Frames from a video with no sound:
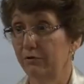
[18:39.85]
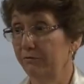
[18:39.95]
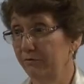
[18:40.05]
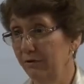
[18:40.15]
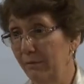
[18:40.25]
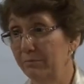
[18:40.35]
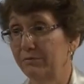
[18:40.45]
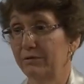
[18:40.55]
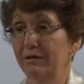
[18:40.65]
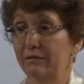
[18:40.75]
You know,
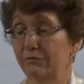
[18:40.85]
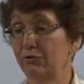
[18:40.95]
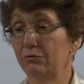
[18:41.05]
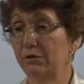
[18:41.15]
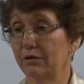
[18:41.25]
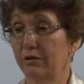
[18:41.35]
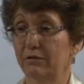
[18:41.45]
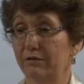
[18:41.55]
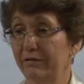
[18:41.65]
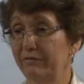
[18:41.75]

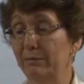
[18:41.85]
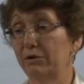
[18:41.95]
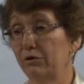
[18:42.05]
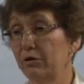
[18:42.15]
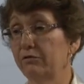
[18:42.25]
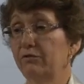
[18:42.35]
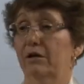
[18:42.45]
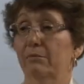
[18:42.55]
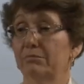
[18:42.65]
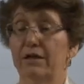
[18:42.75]
if I'm a
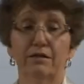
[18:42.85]
nurse and I'm